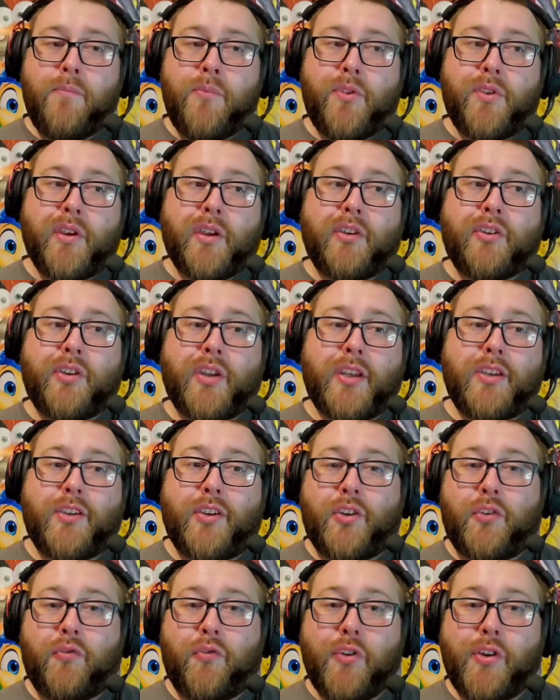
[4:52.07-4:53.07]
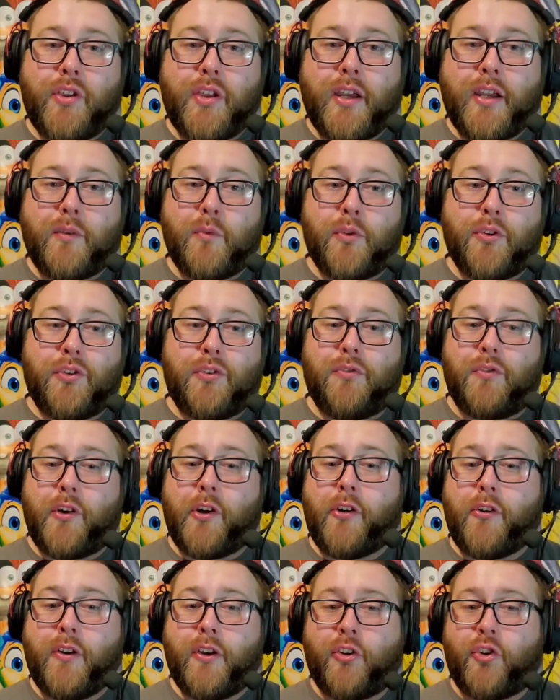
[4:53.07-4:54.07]
This, I just feel like, was
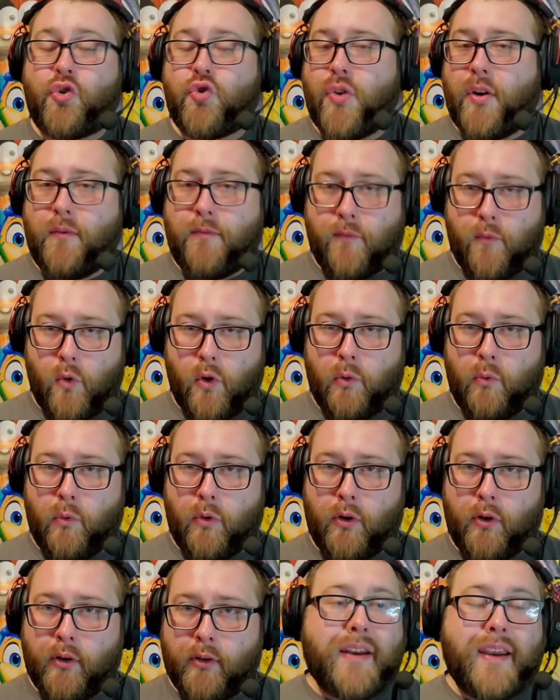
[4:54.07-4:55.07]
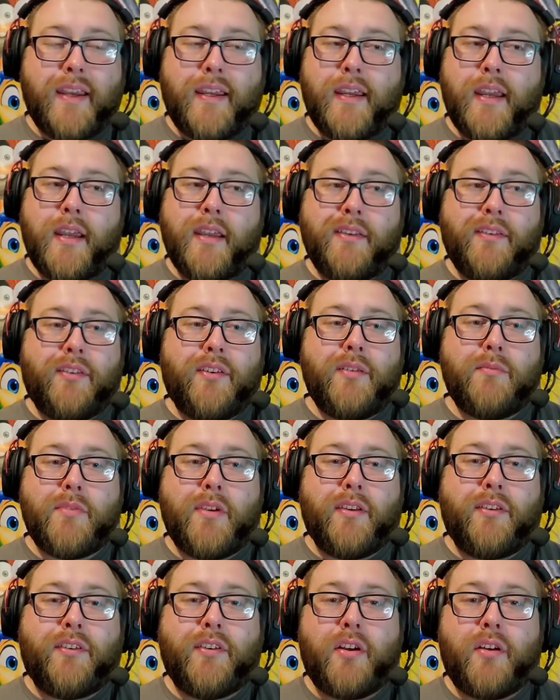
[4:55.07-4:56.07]
very straightforward. But I can't see
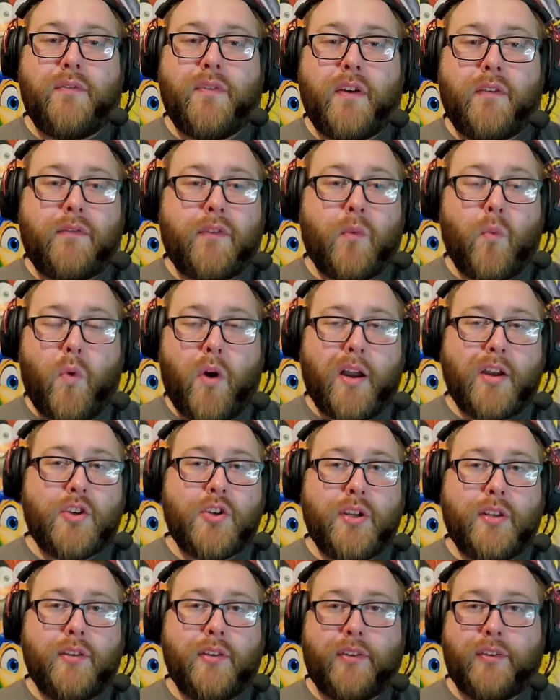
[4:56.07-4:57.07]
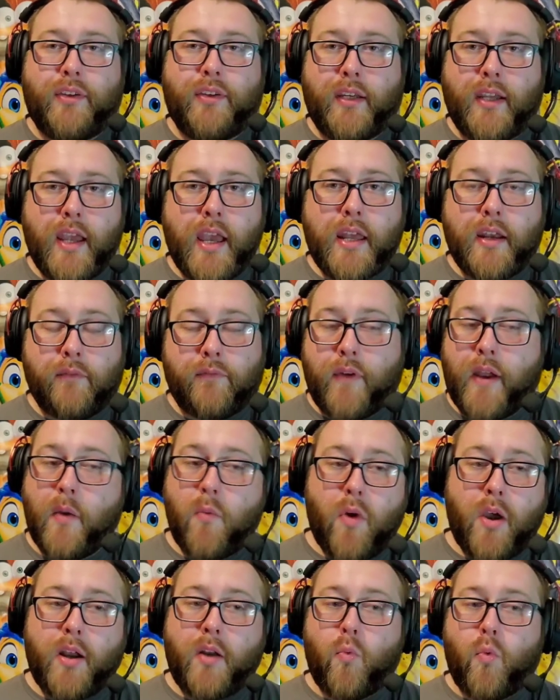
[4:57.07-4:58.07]
myself ever watching this again. If I
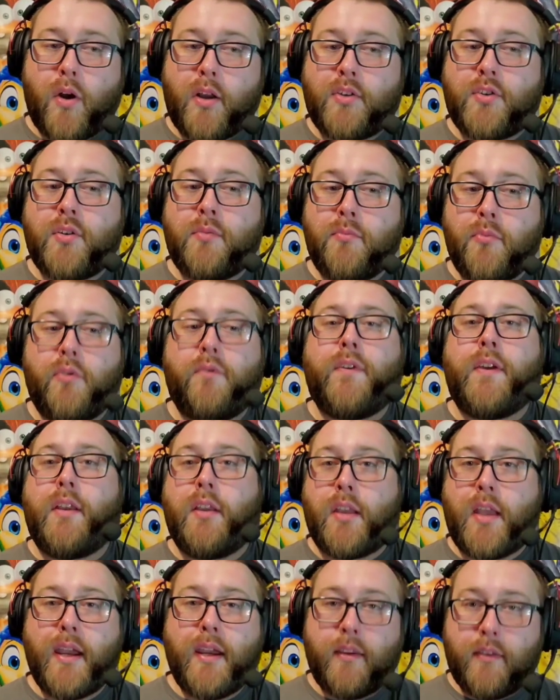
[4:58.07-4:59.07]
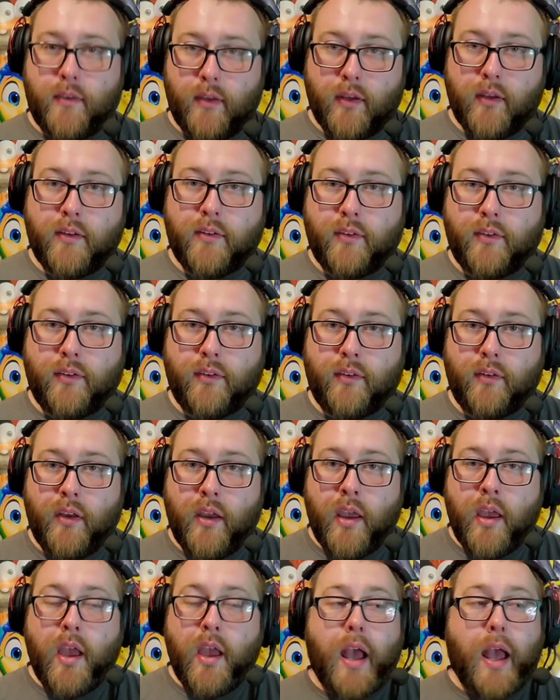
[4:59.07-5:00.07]
want to watch a movie like this,
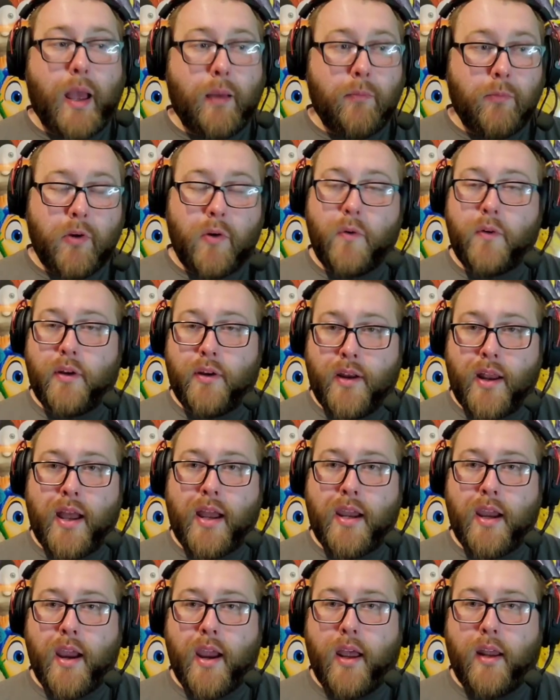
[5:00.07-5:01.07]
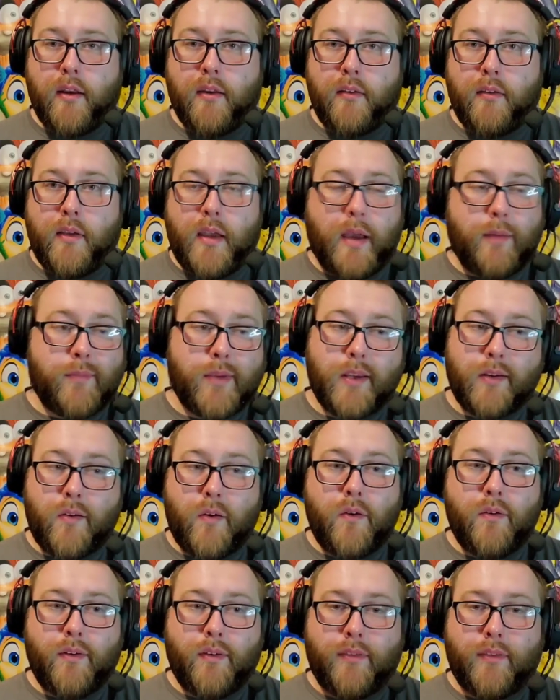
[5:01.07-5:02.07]
I'm going to NIAID. I'm not
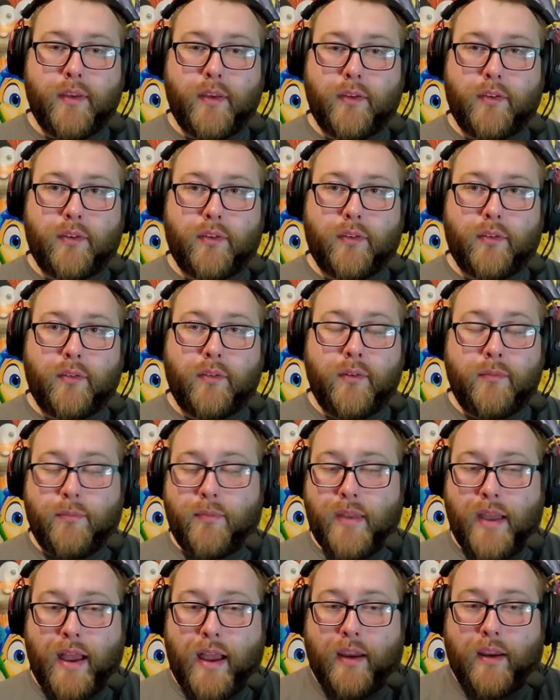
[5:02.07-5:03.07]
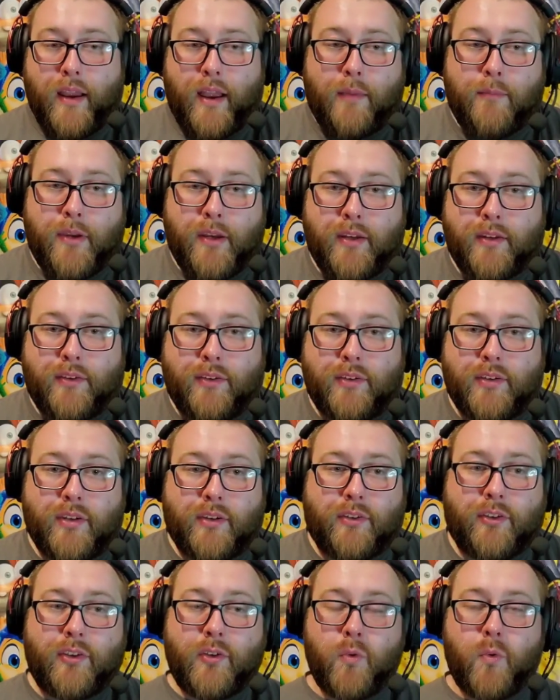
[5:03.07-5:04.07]
going to this. I mean, it's
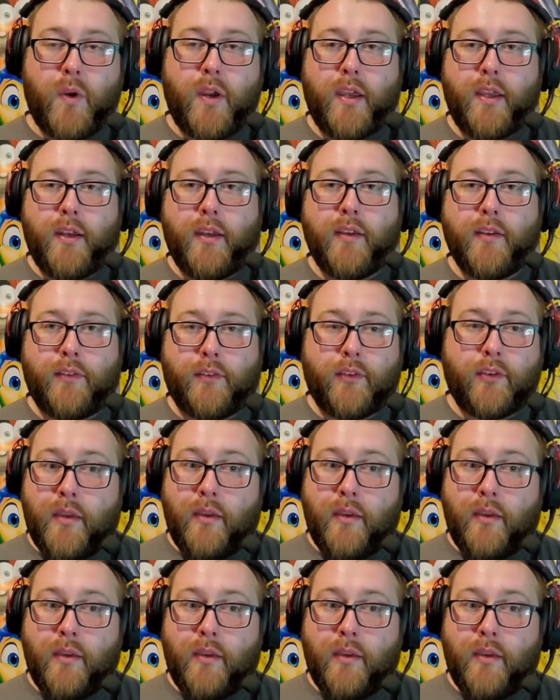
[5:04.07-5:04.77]
just the way it is.